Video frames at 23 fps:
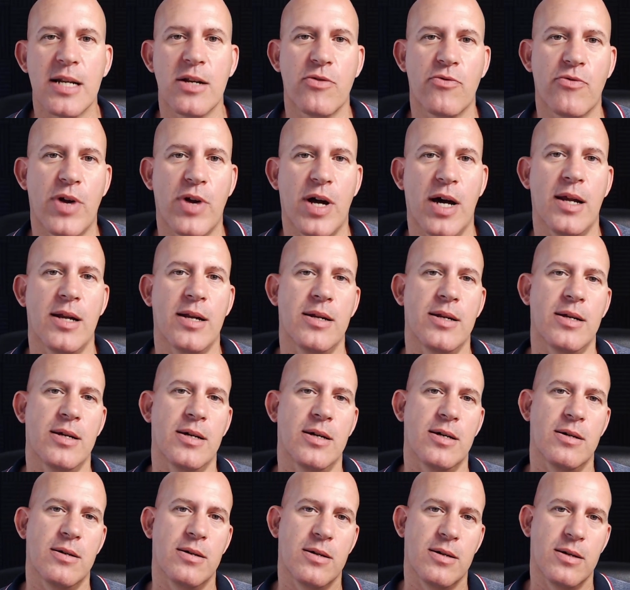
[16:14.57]

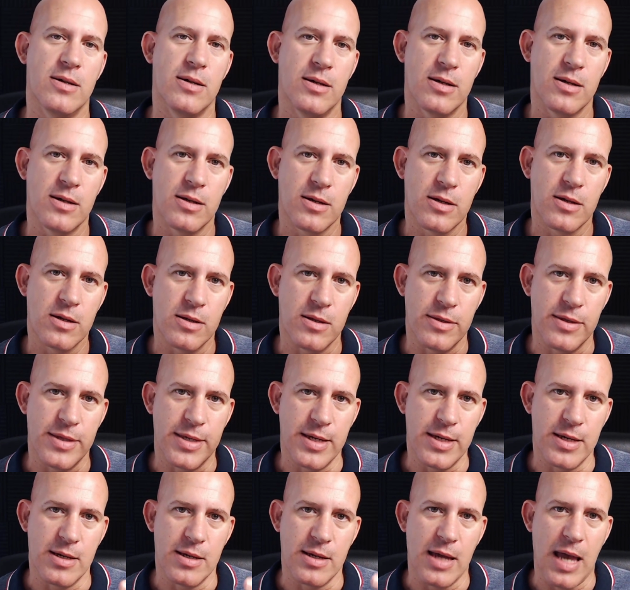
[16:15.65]
run
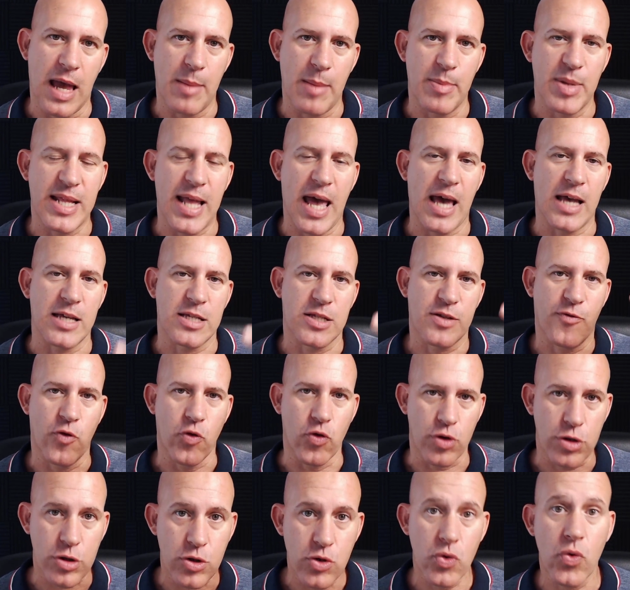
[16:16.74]
the A/B test for
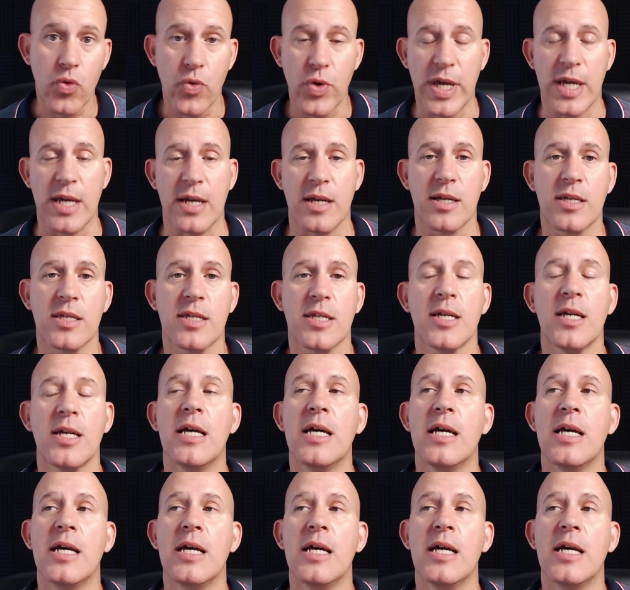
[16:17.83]
2 weeks,